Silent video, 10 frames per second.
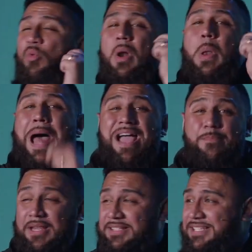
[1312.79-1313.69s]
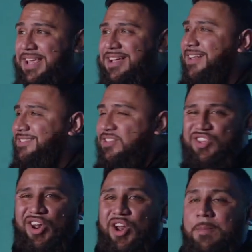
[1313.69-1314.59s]
were a liability, and God says,
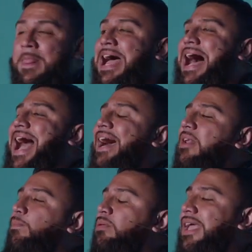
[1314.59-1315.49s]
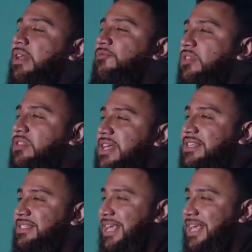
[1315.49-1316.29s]
No, no, no, I got a plan for this